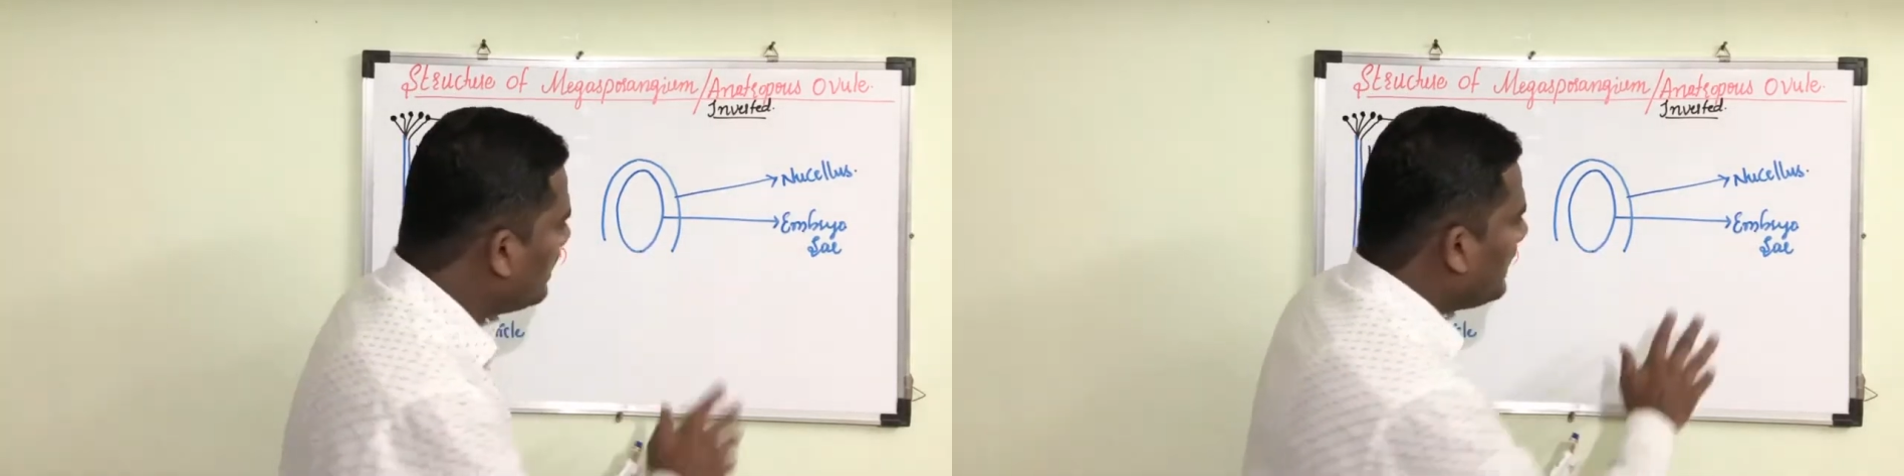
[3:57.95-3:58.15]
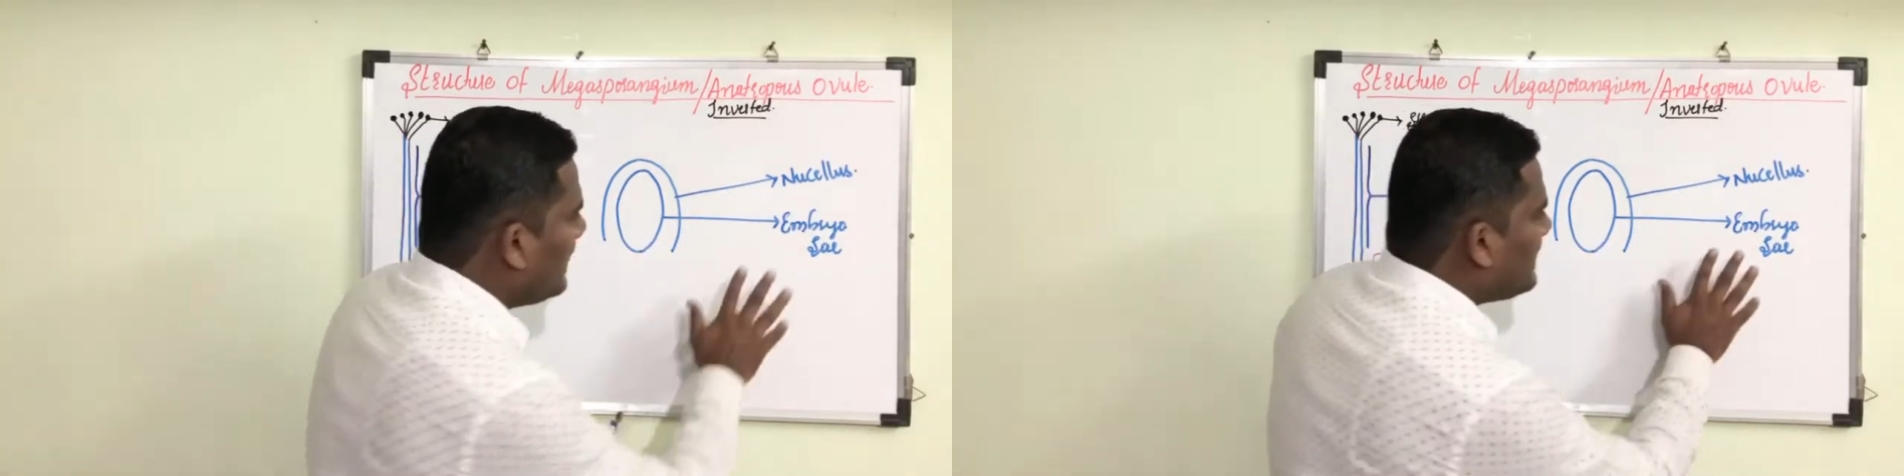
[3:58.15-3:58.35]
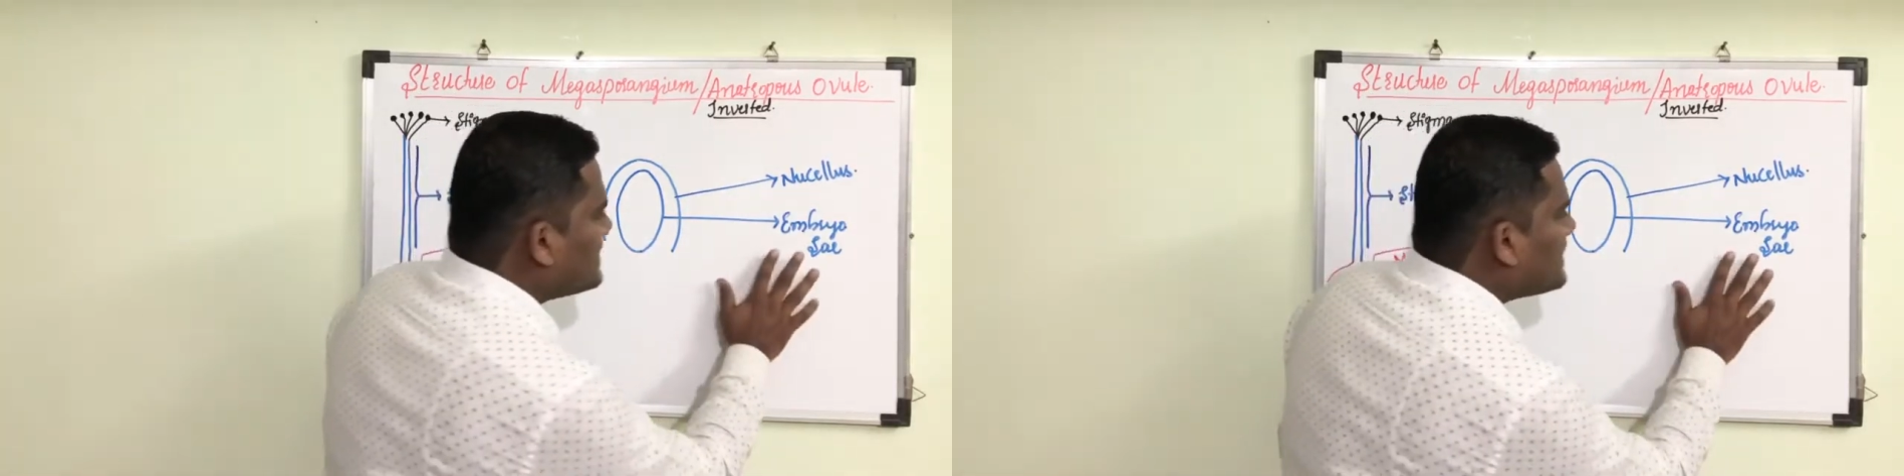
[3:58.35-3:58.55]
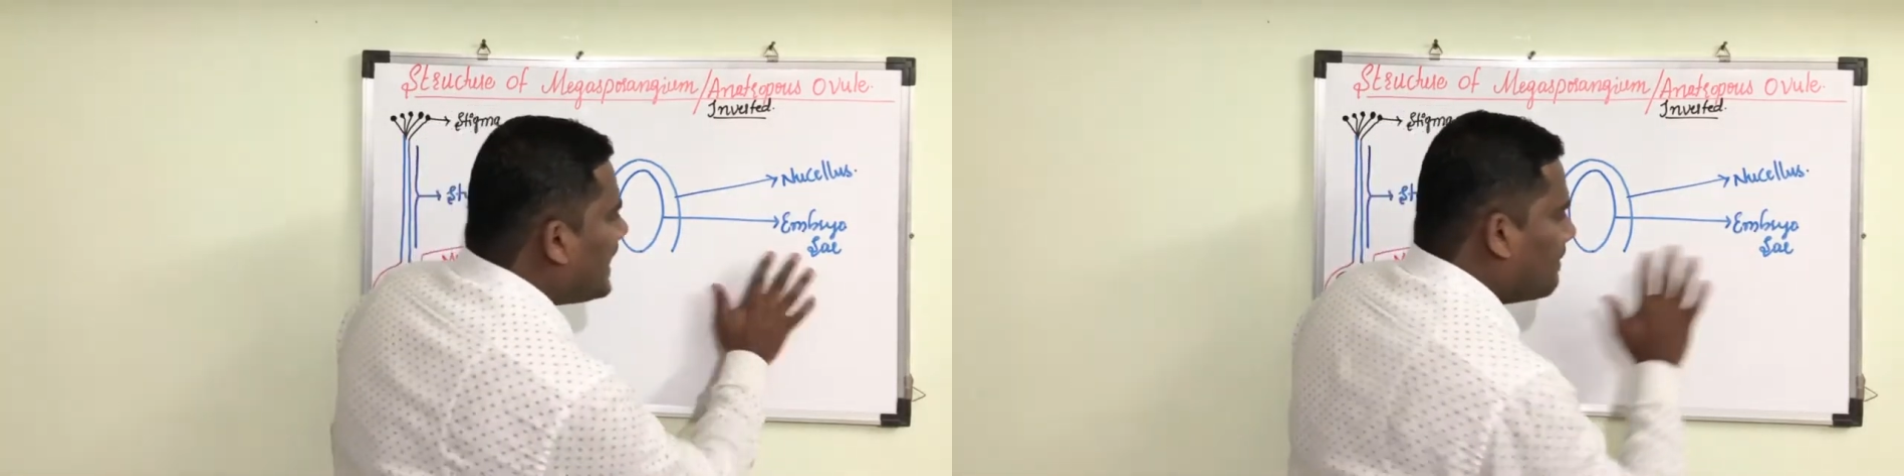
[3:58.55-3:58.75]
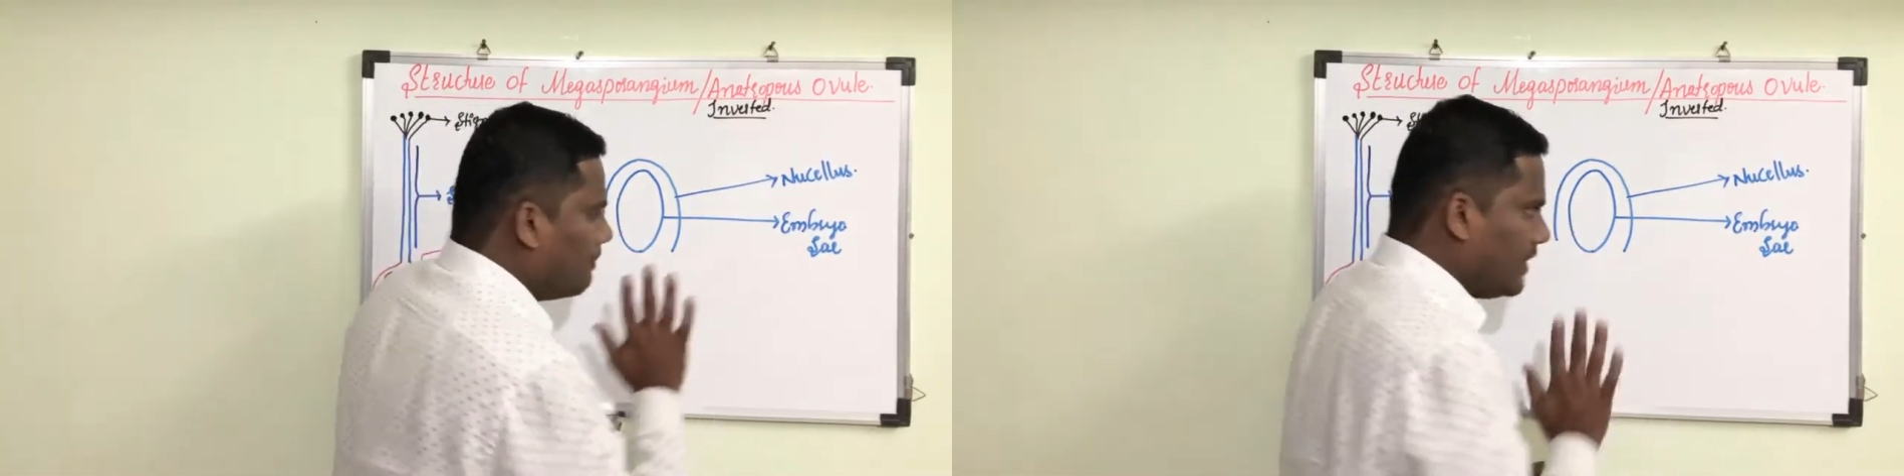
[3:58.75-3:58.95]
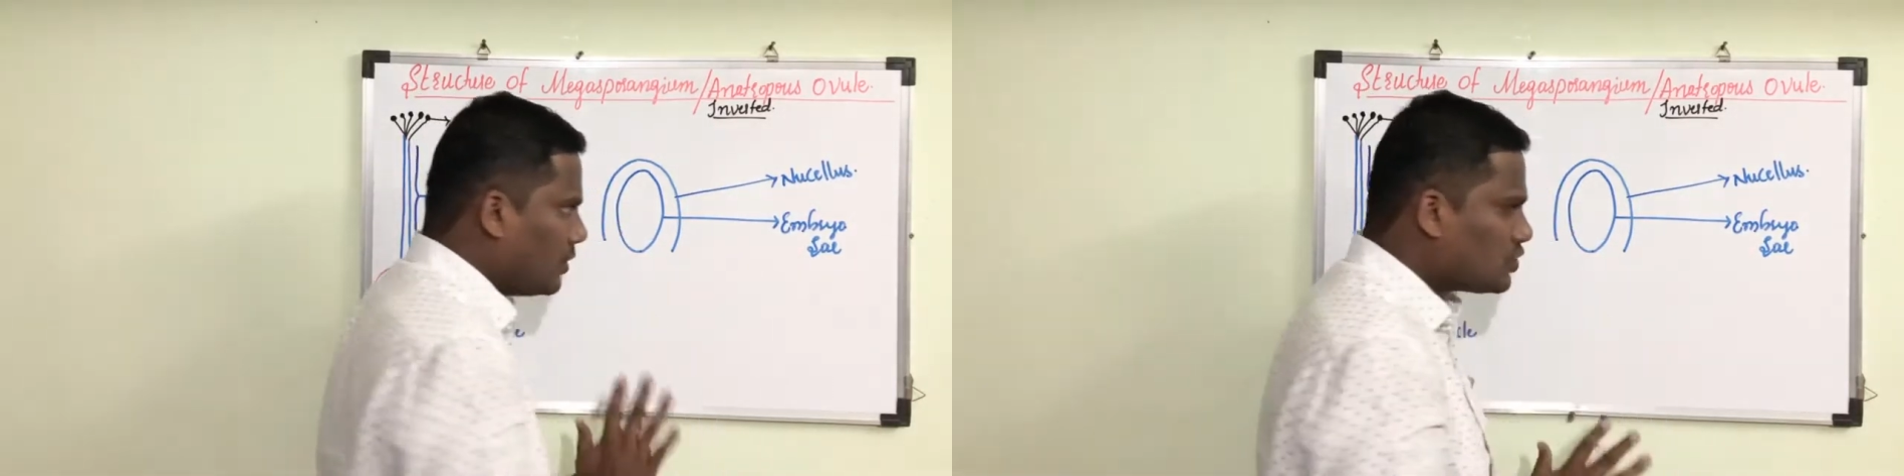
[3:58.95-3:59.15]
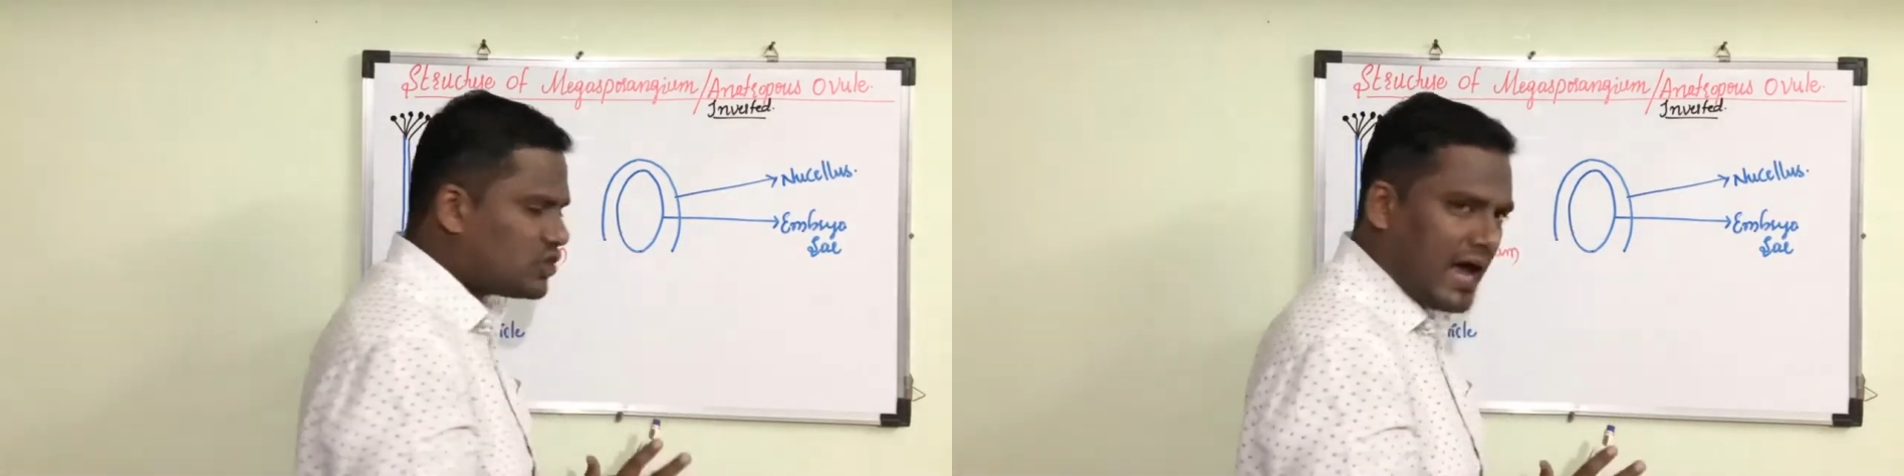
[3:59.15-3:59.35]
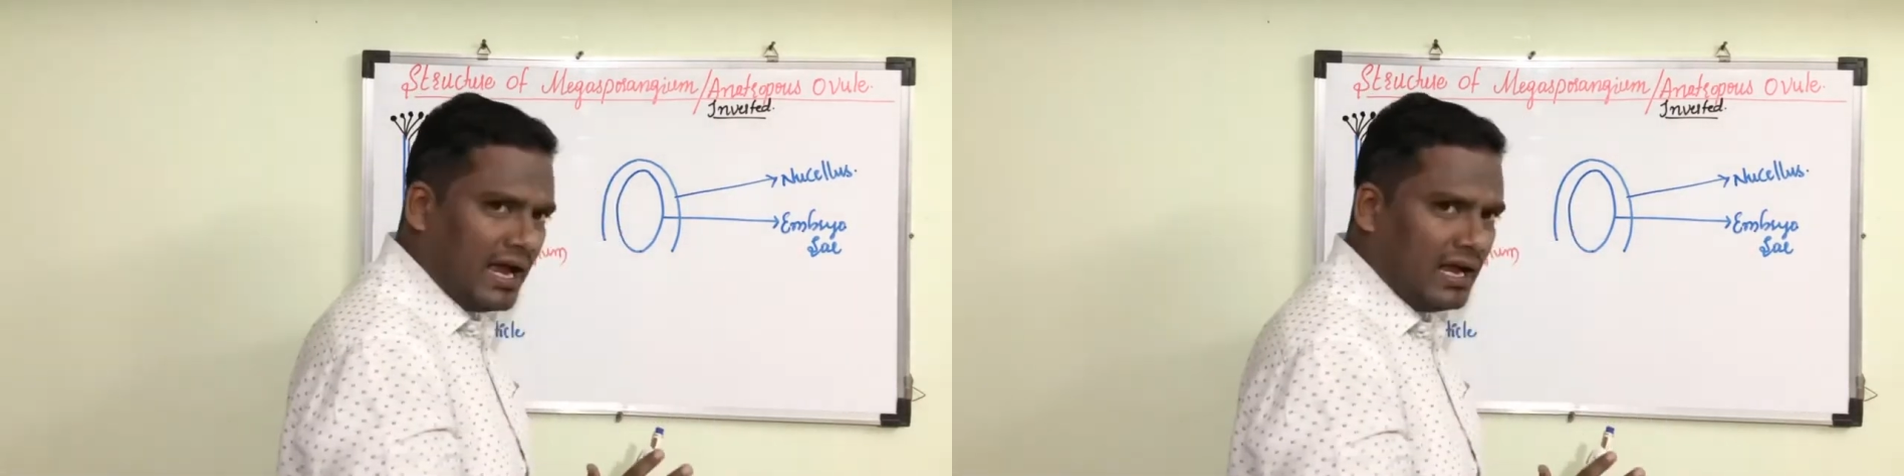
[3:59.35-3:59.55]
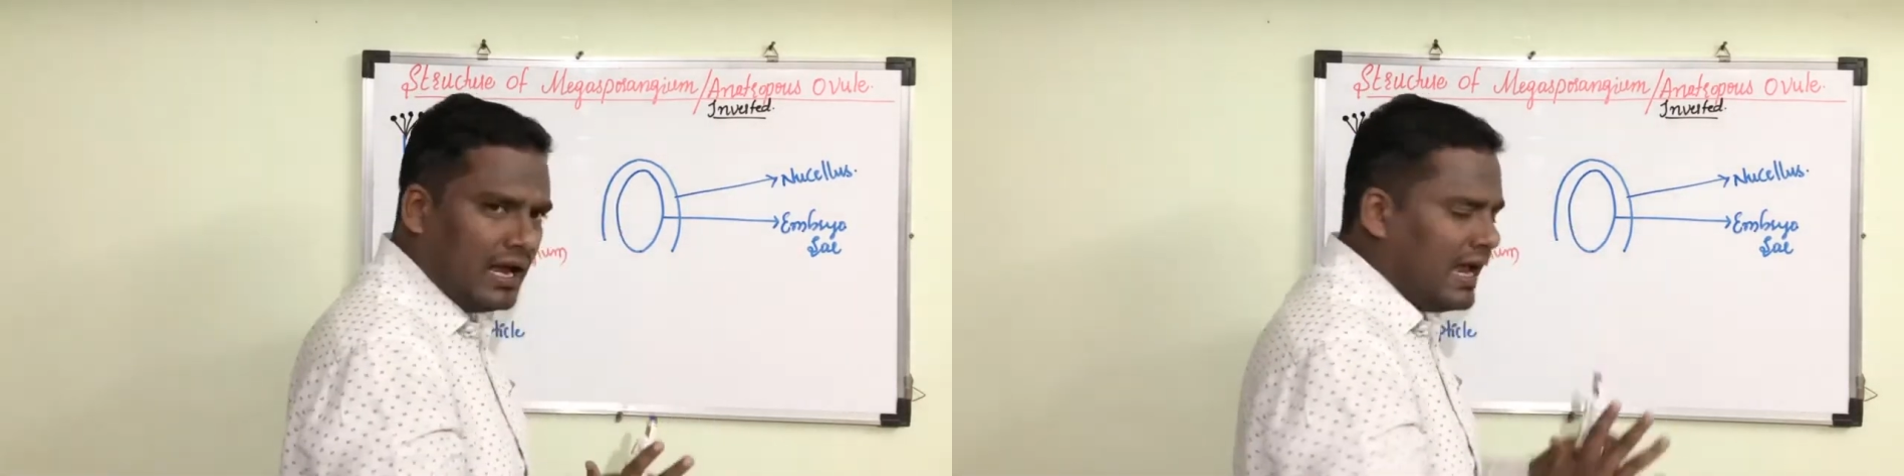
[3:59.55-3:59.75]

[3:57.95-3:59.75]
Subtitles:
it is embryo sac.